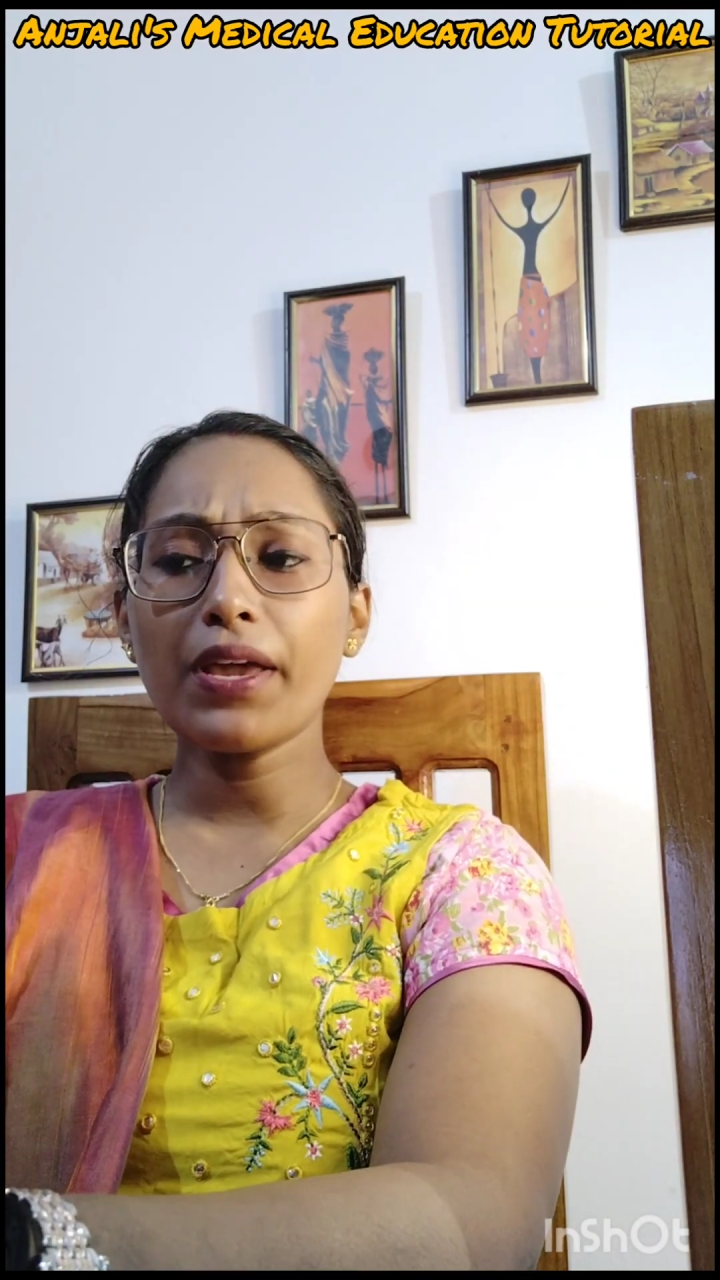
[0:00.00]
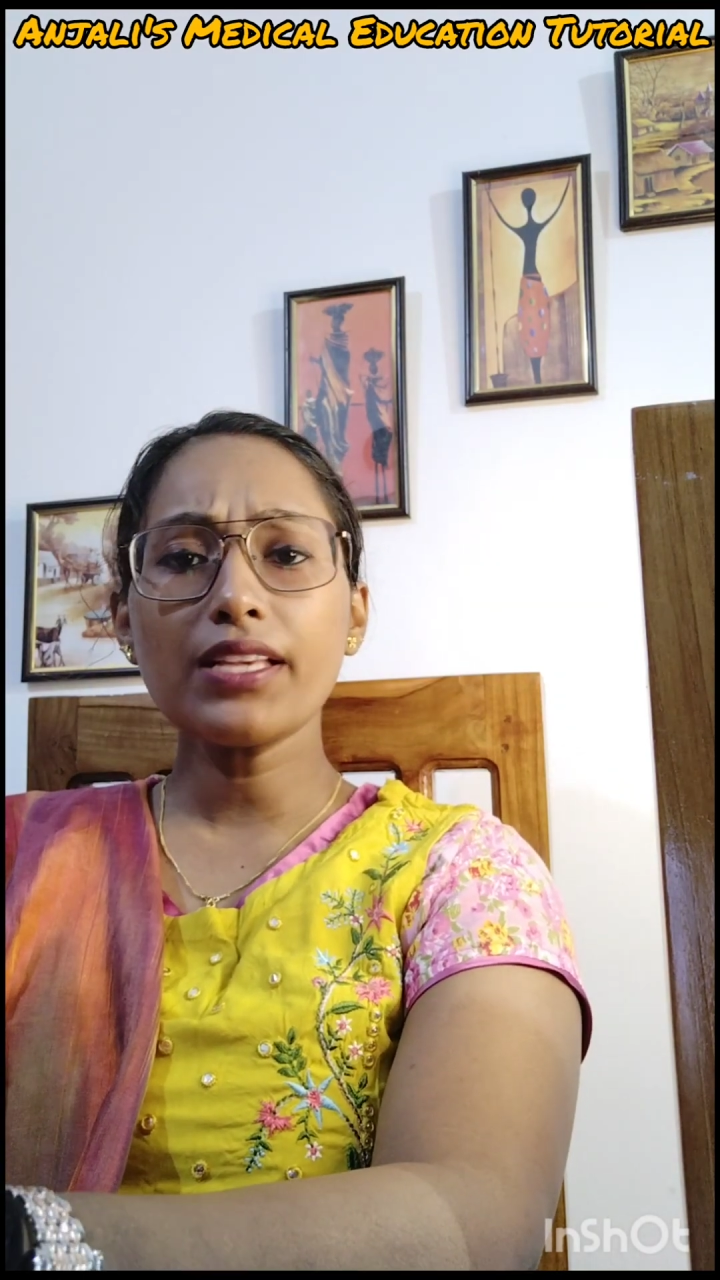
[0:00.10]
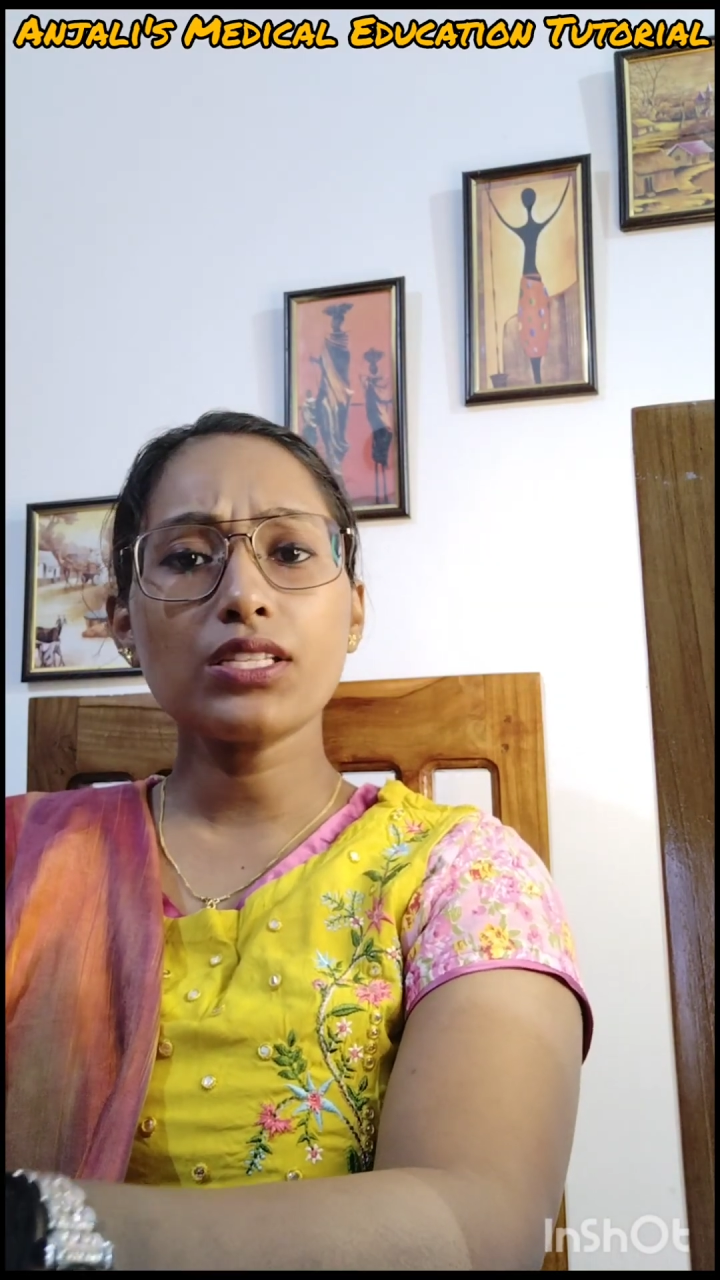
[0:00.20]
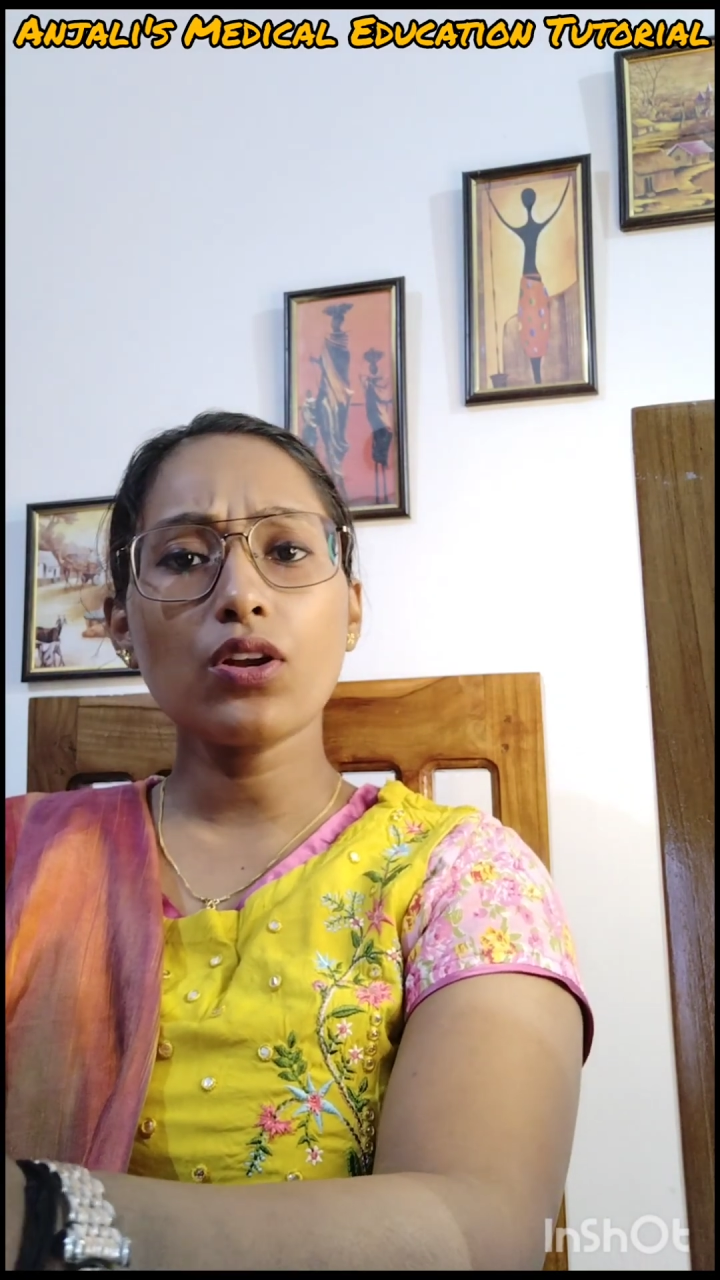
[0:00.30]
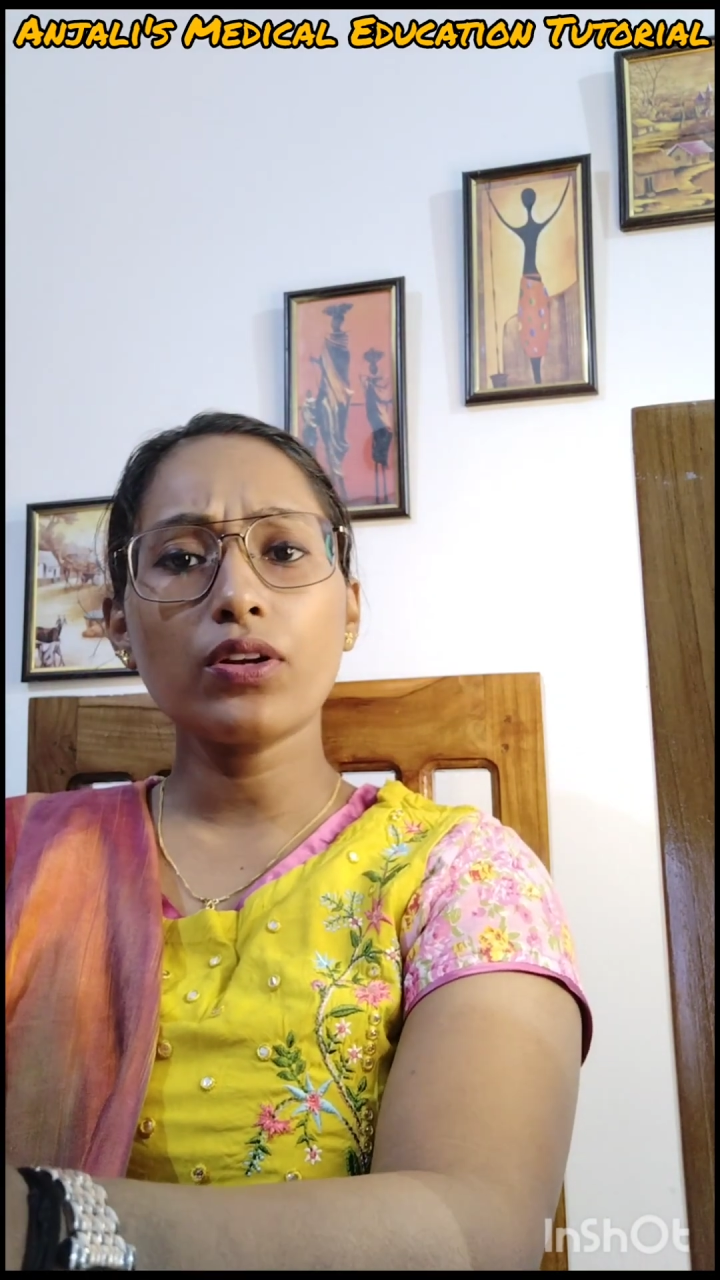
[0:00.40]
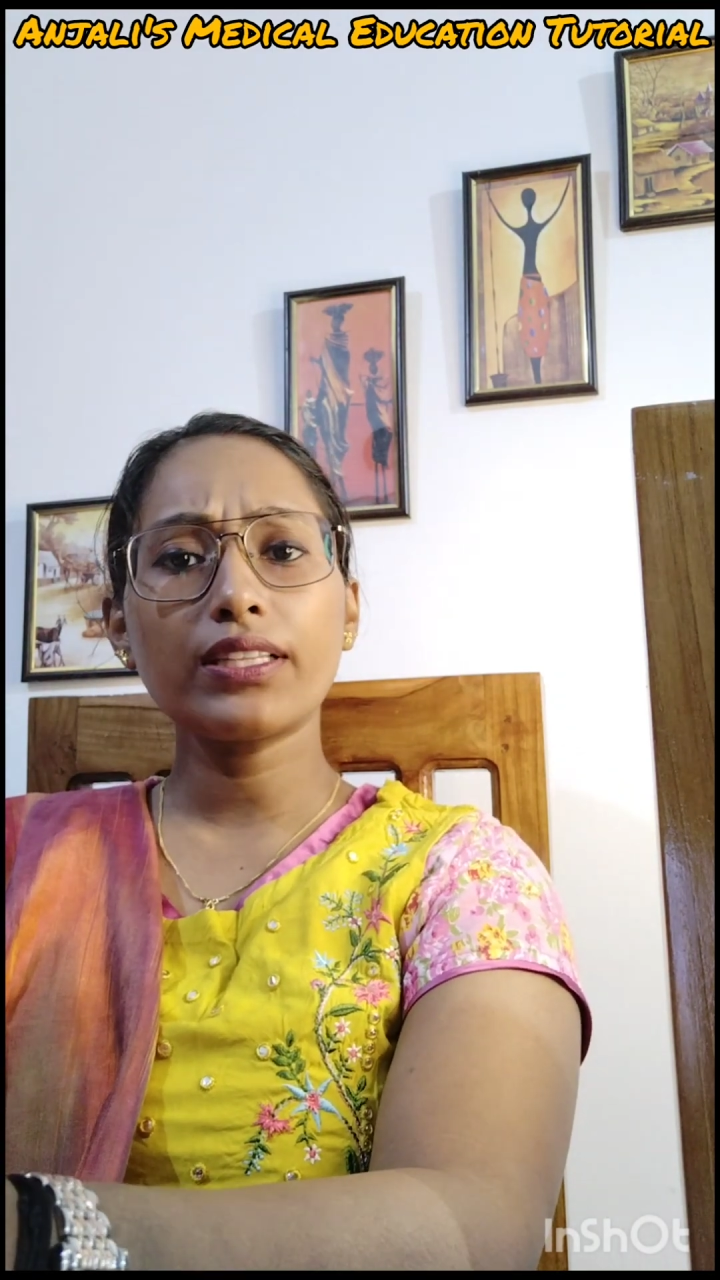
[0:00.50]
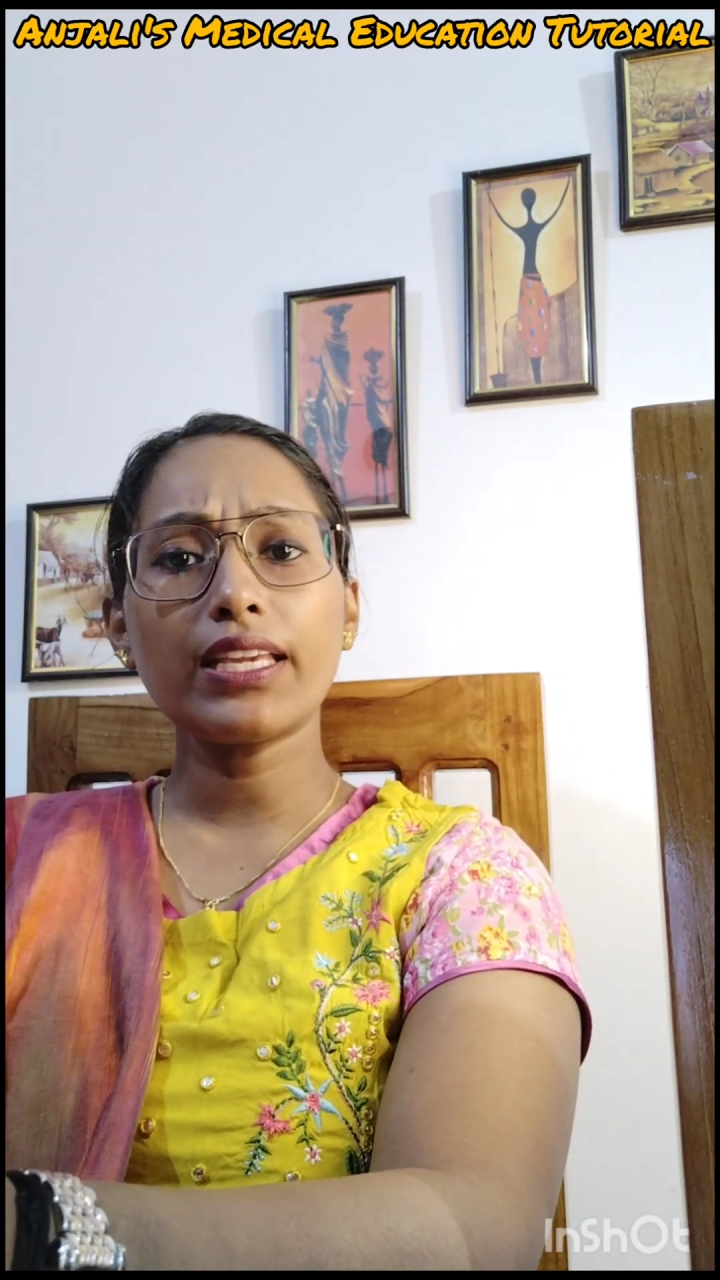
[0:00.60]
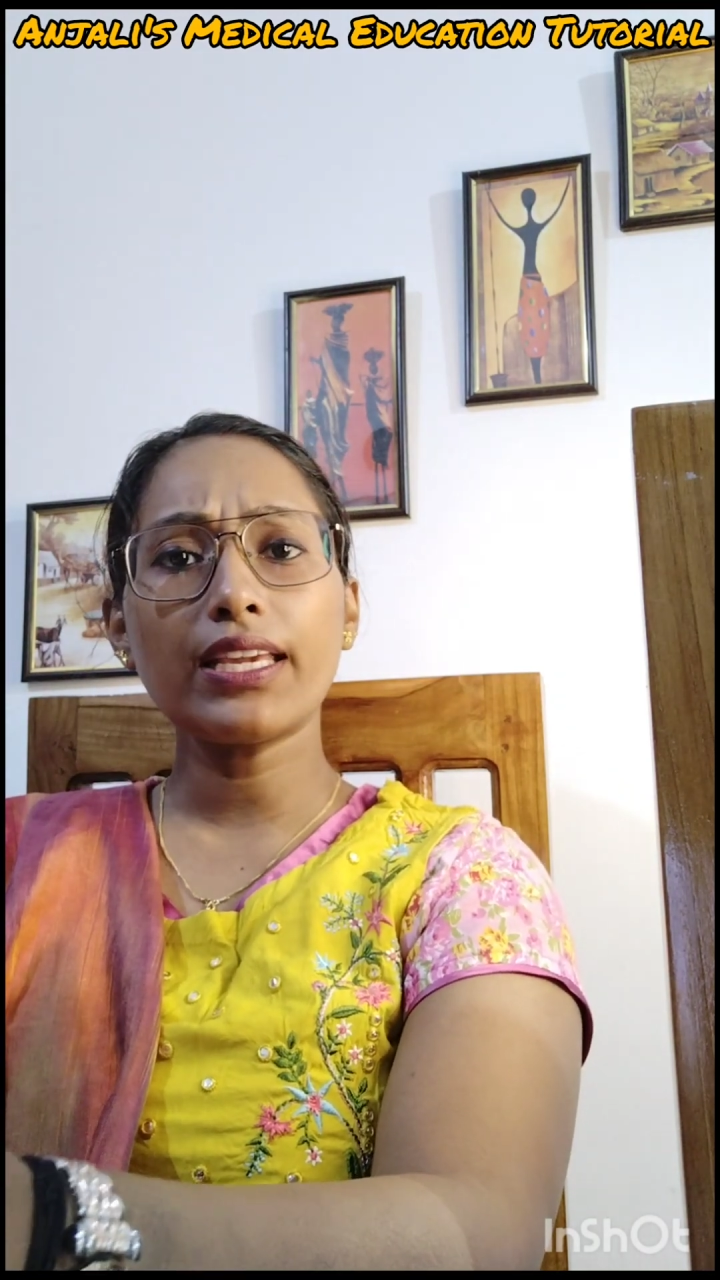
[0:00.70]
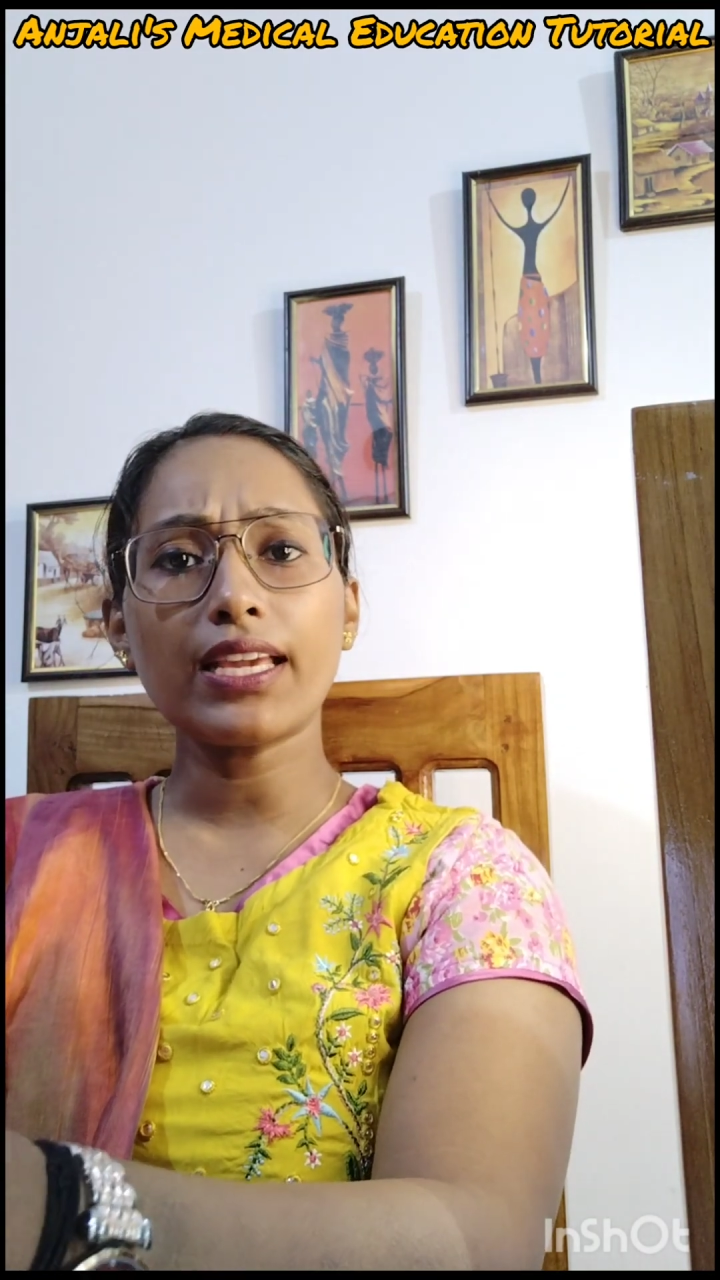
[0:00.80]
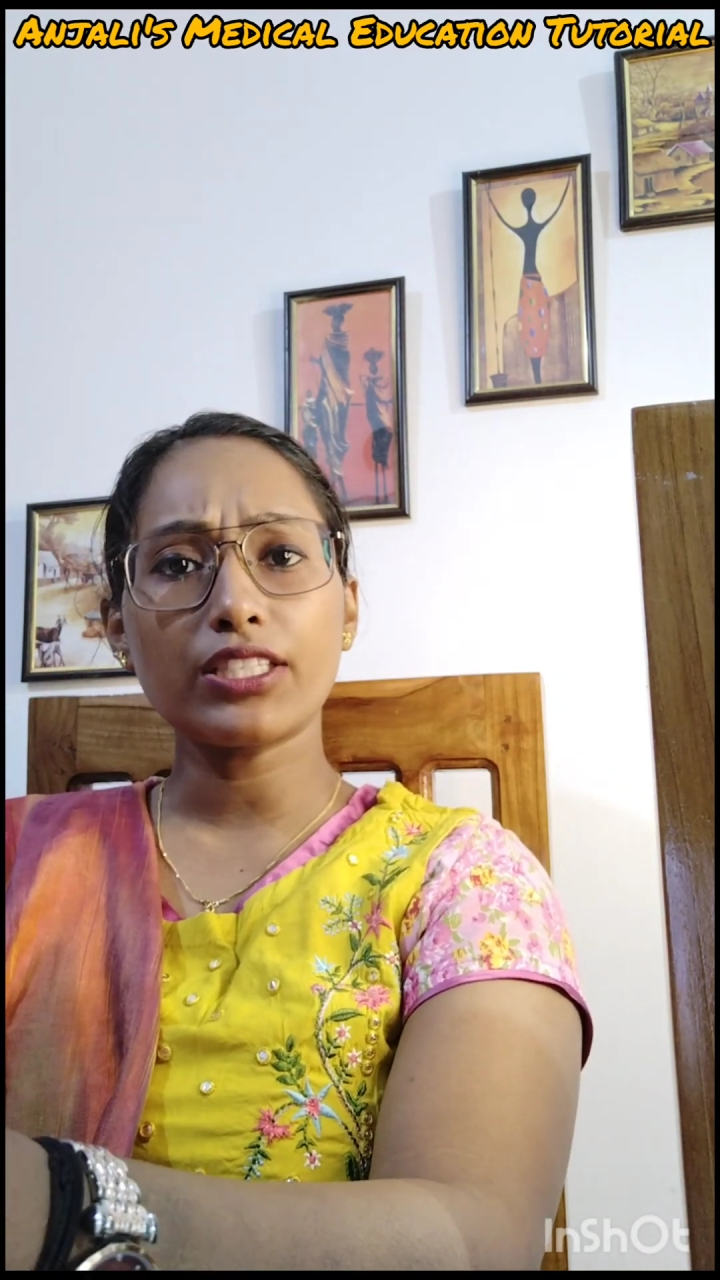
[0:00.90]
Based on
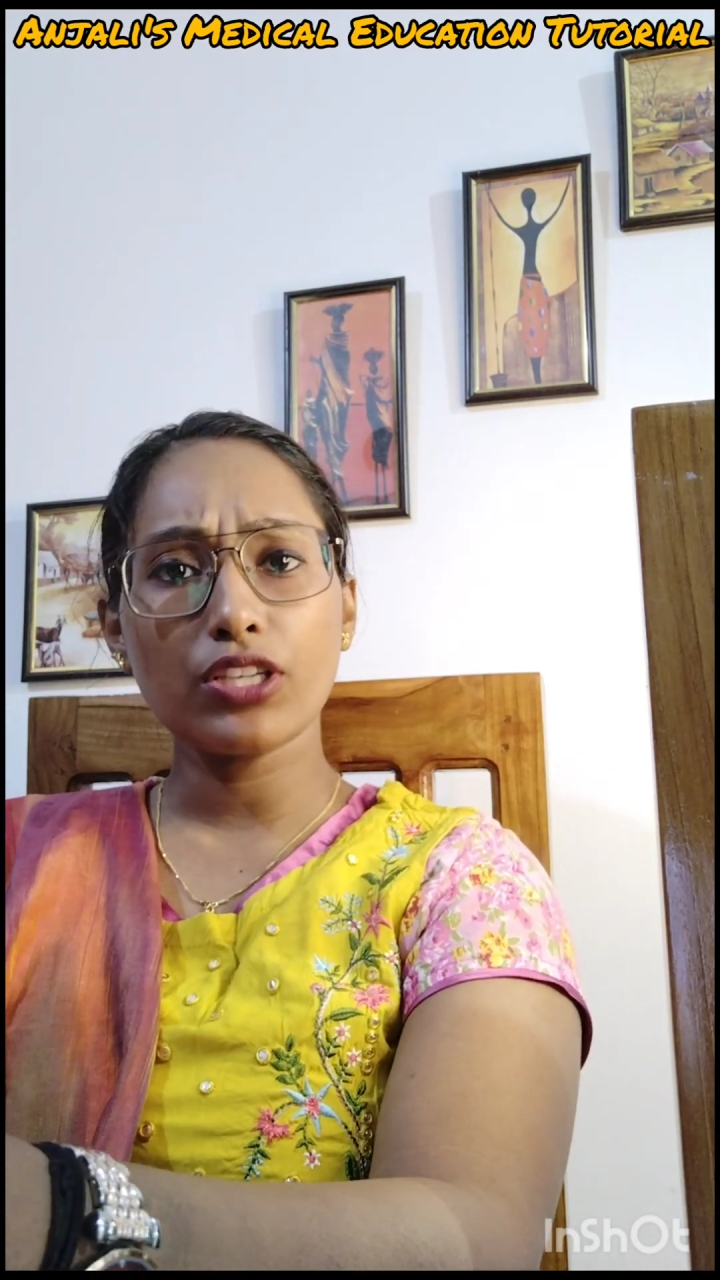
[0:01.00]
the